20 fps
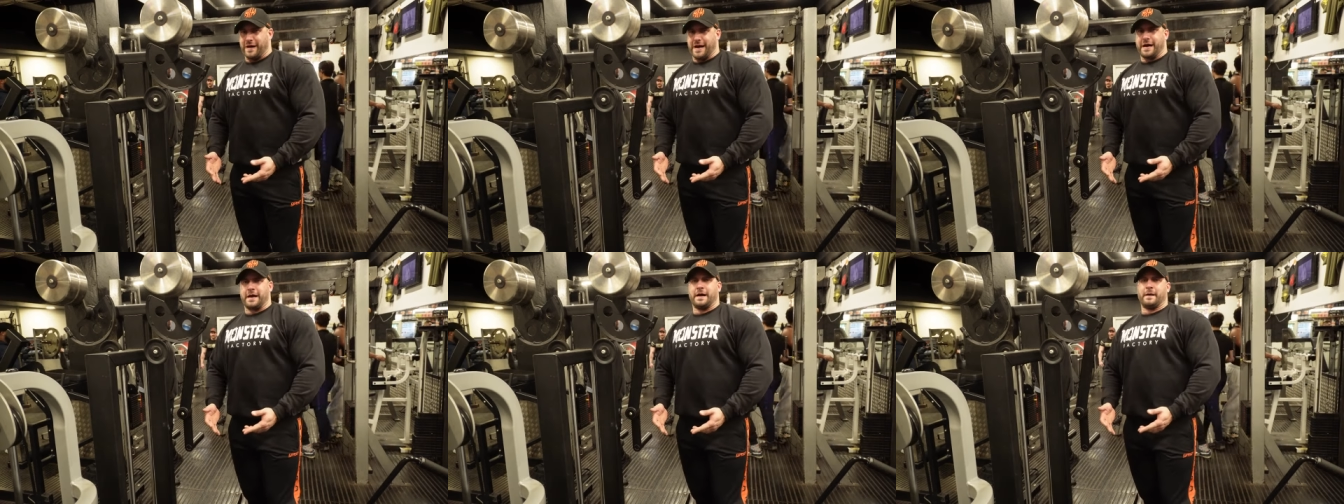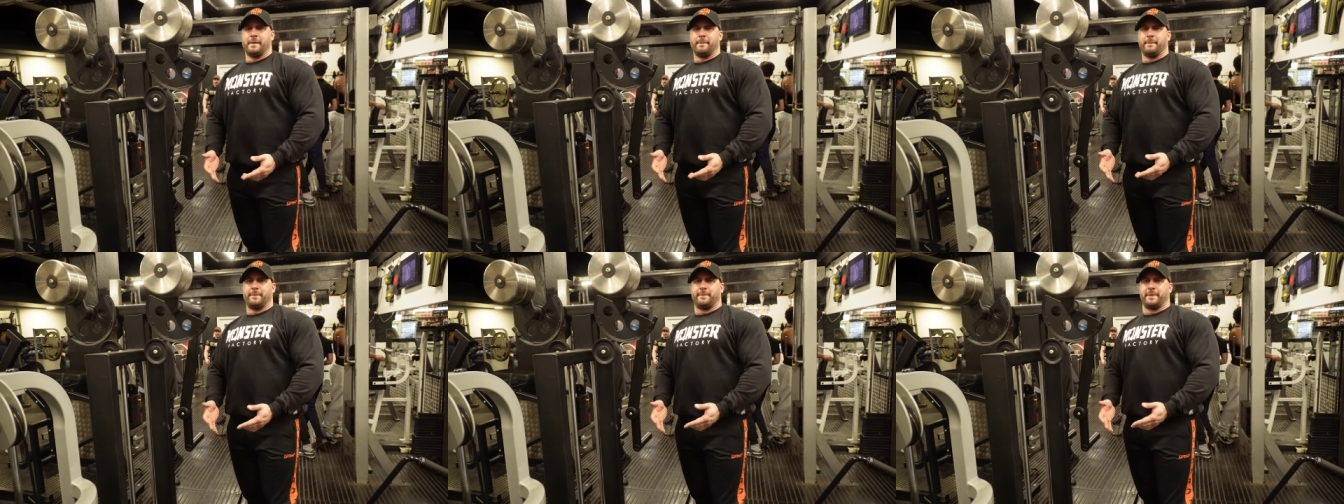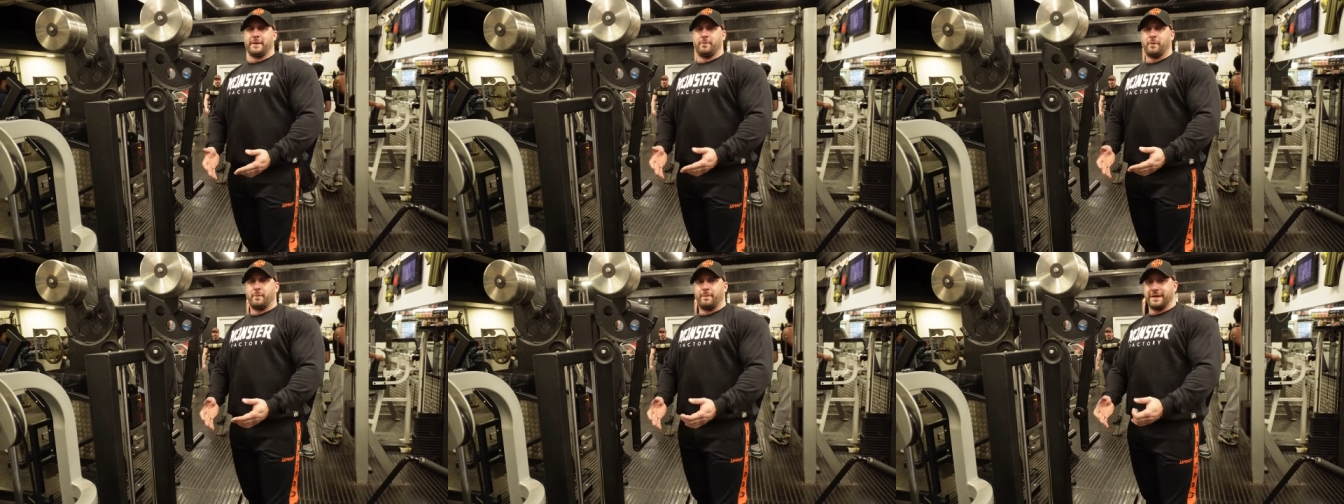where
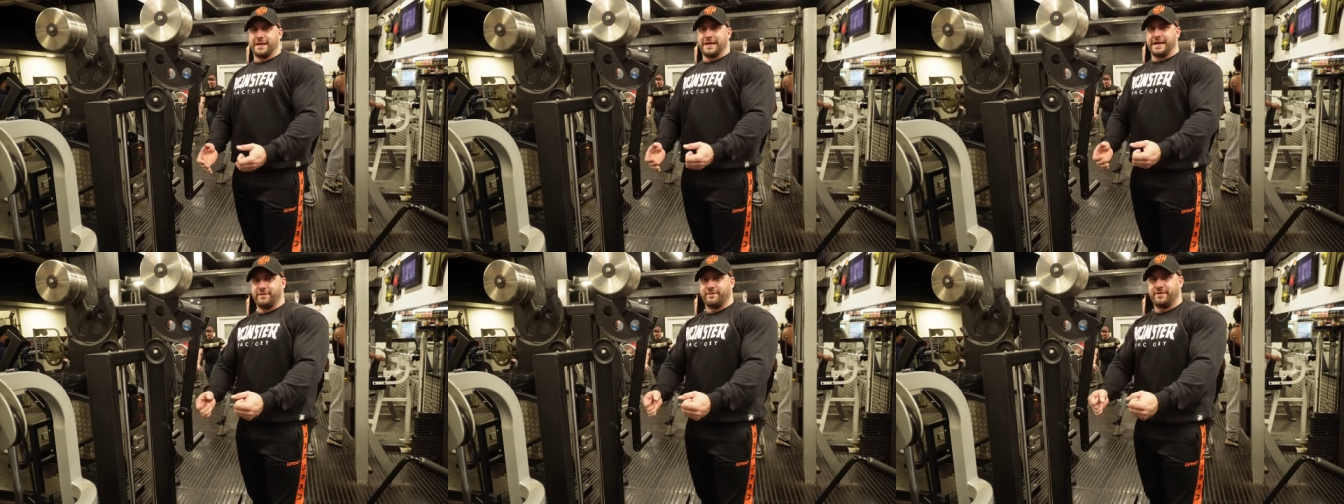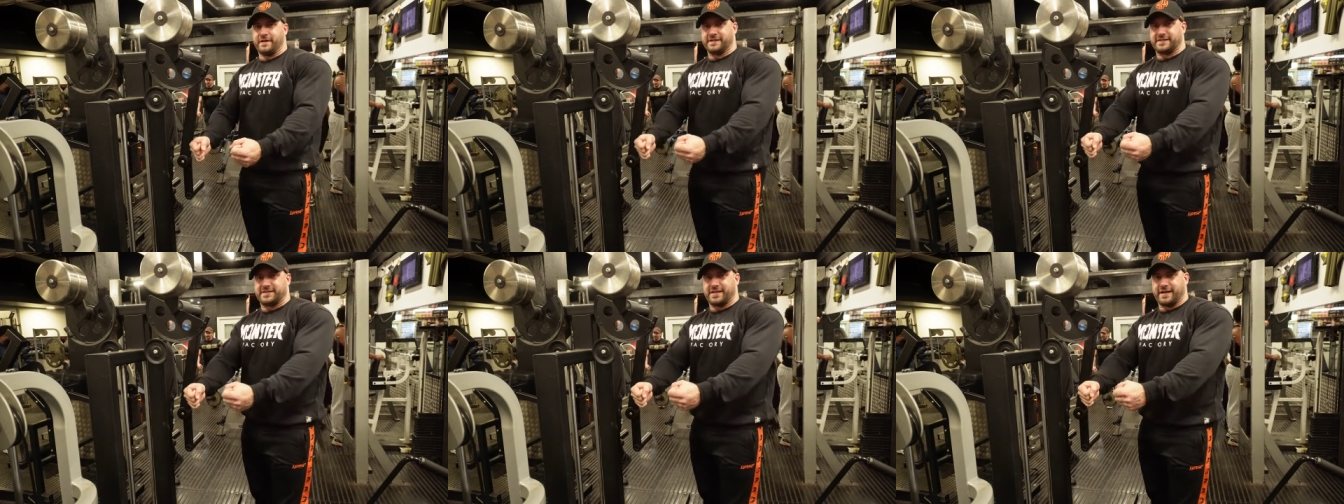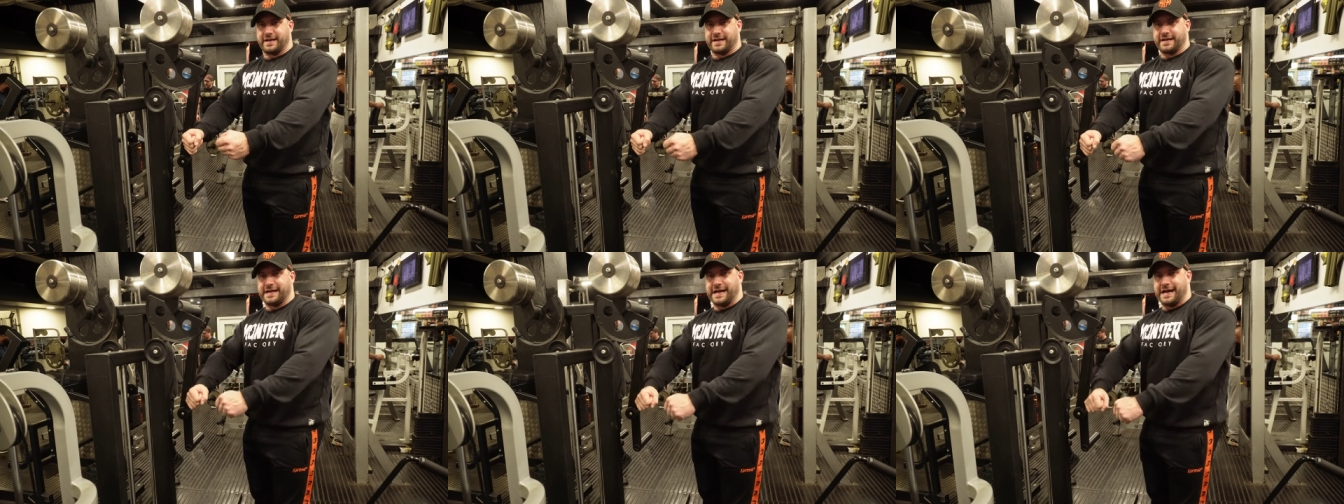people believe that
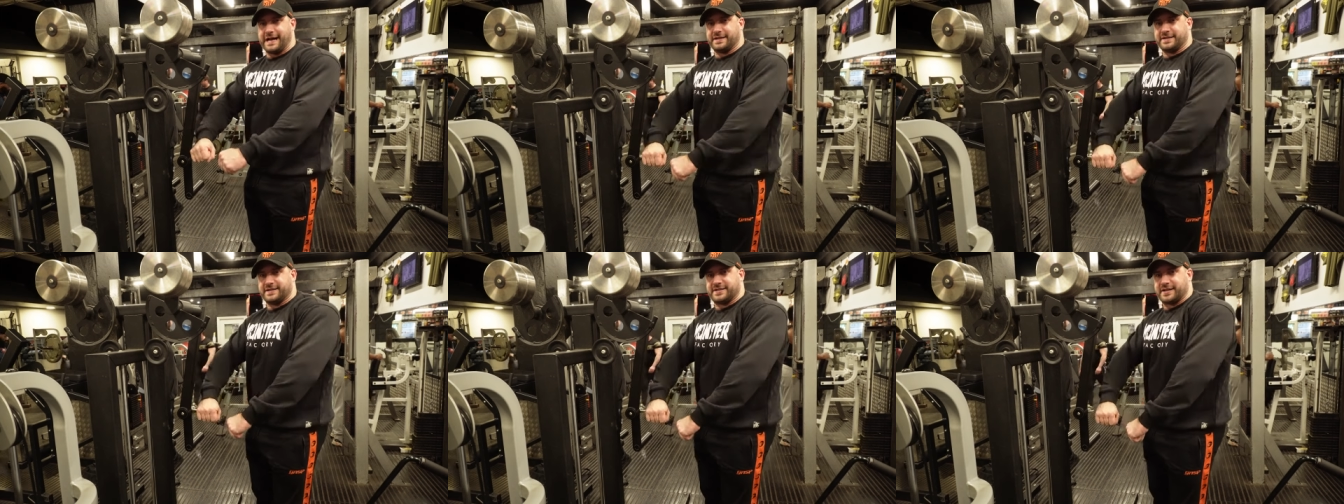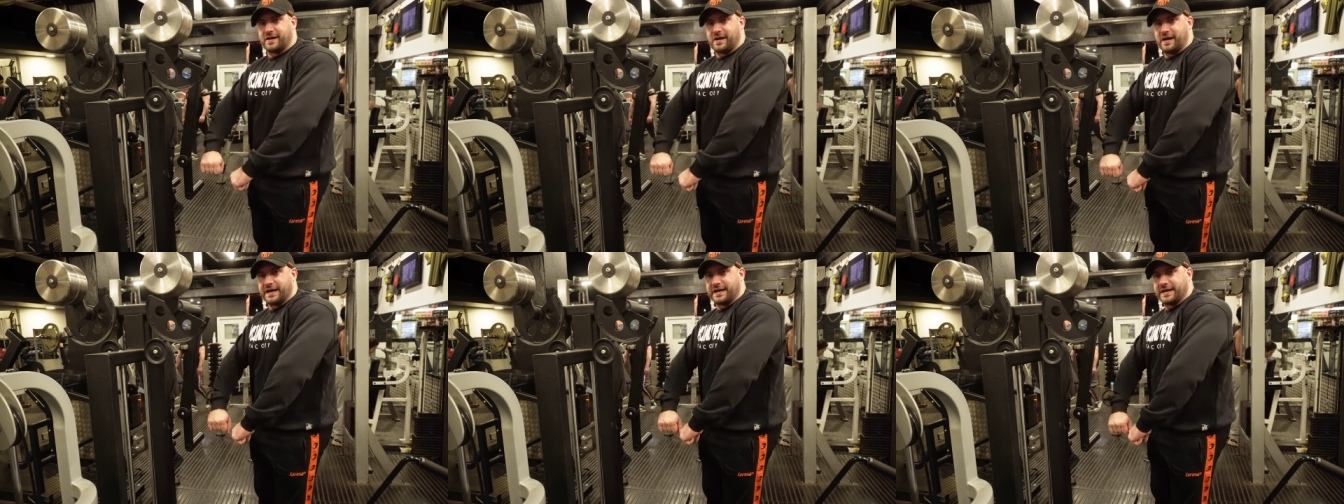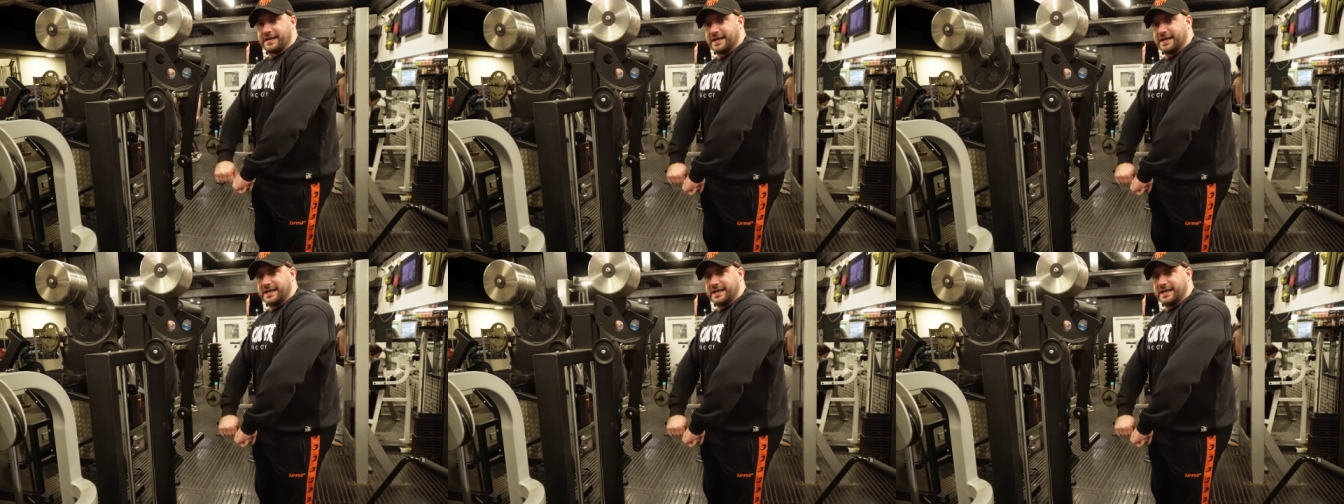turning the hands like